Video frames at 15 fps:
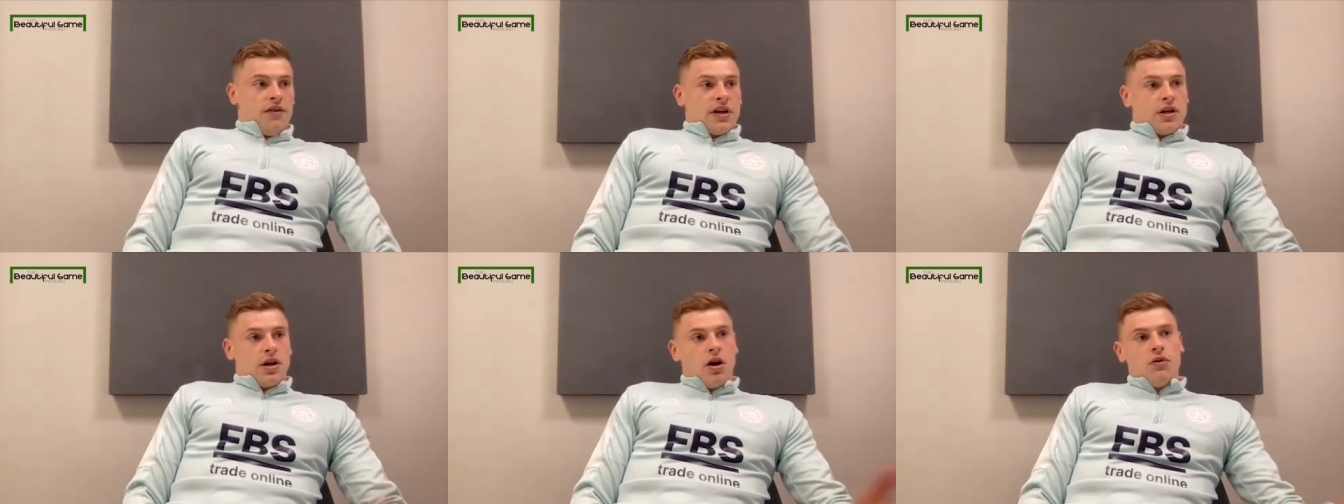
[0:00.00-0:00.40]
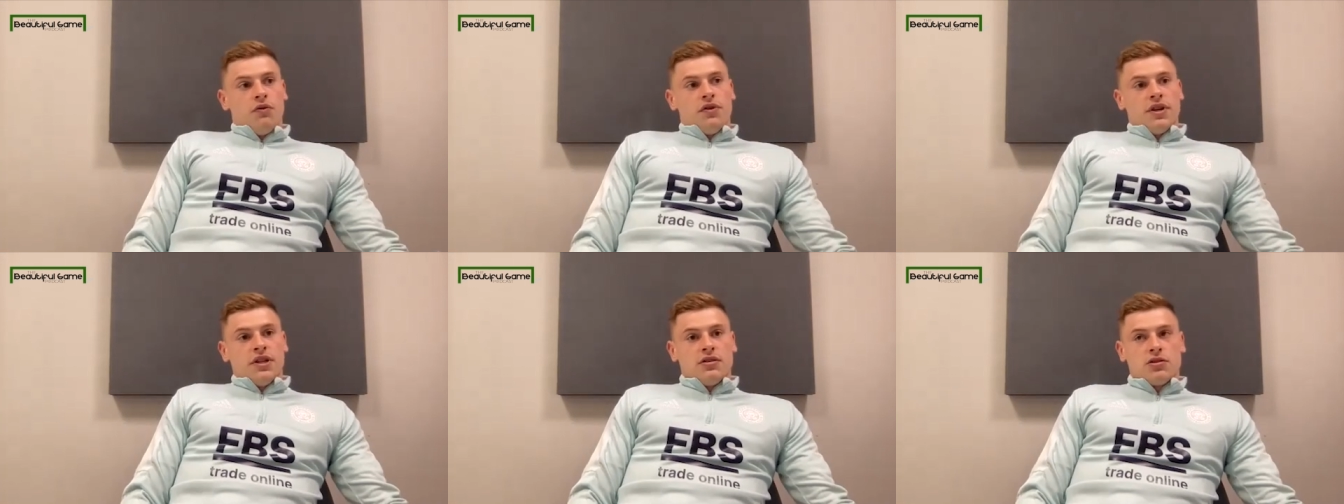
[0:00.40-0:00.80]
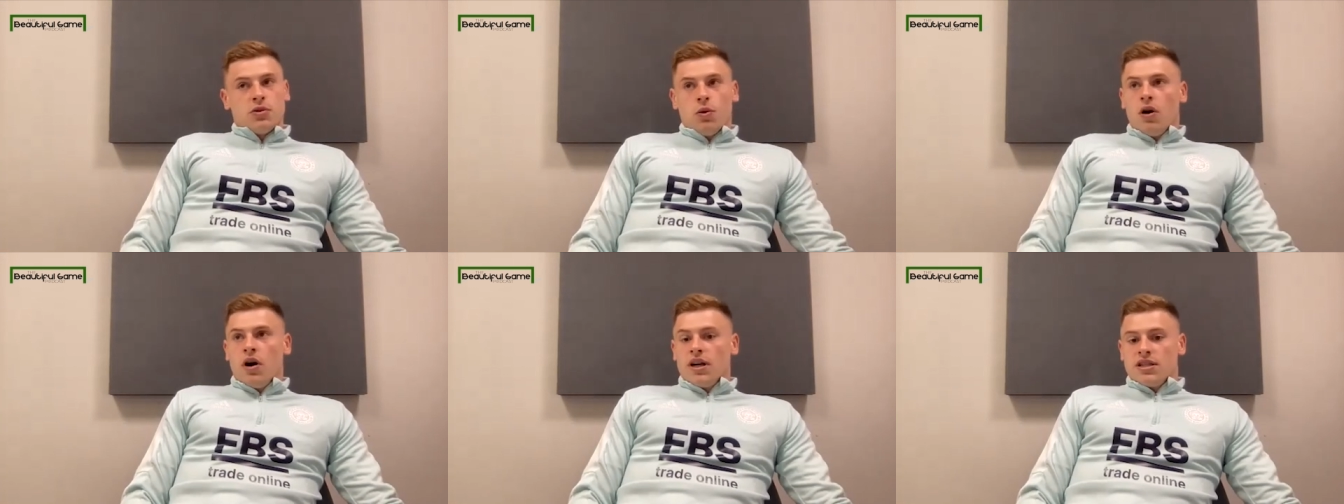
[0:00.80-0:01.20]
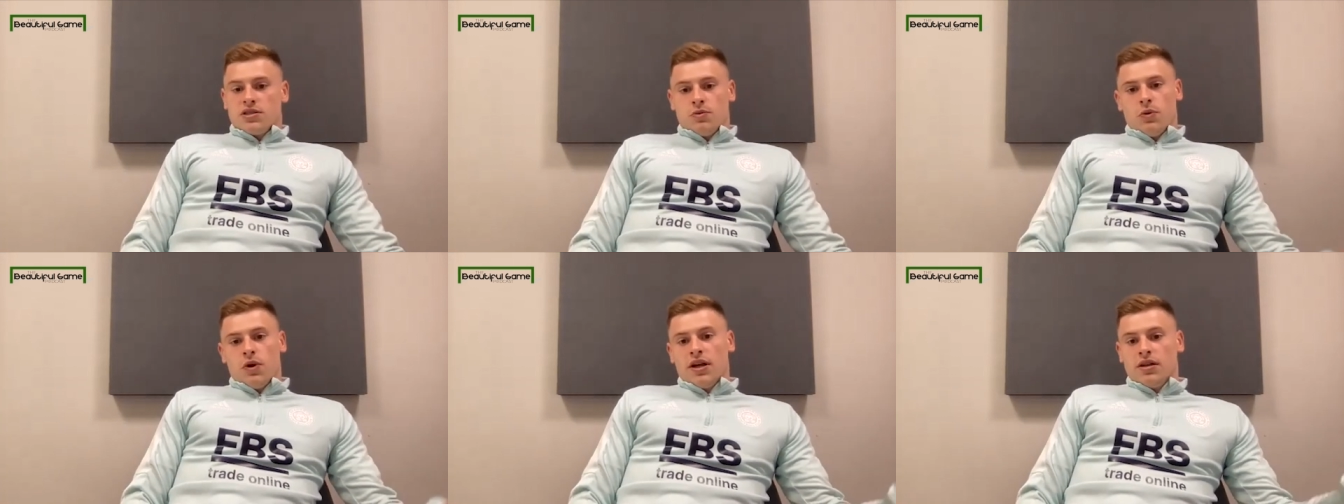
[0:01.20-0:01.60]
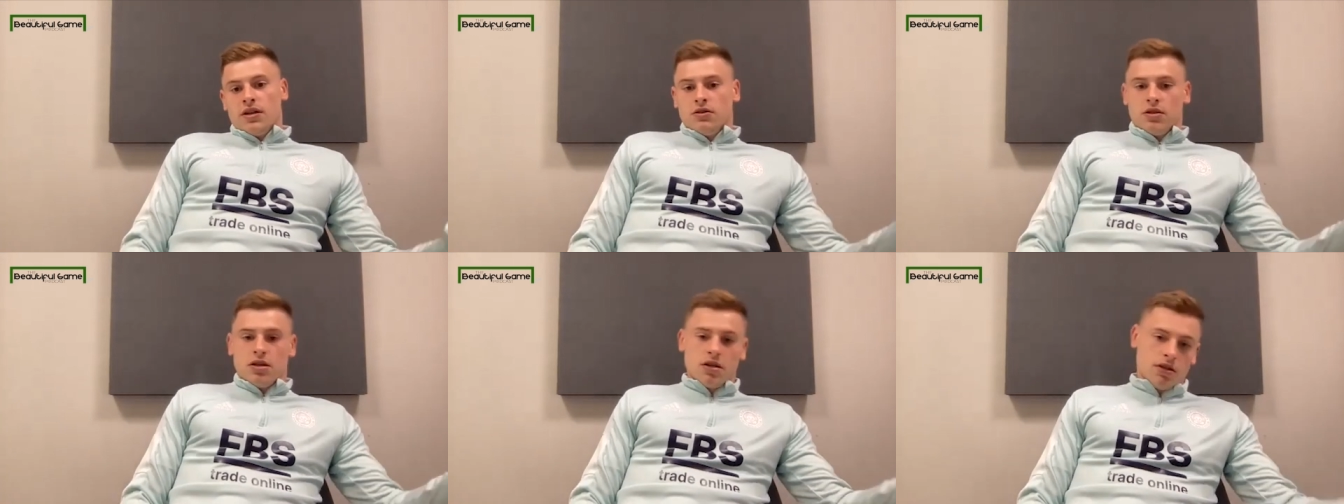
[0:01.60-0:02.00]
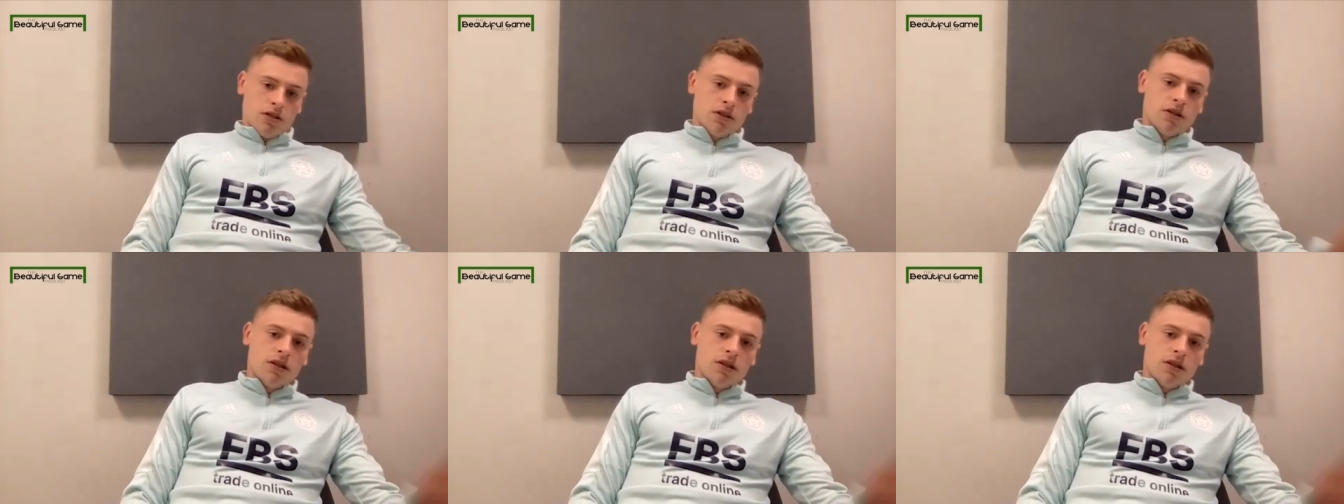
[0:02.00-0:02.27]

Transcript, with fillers: I've had COVID twice, where you, hmm.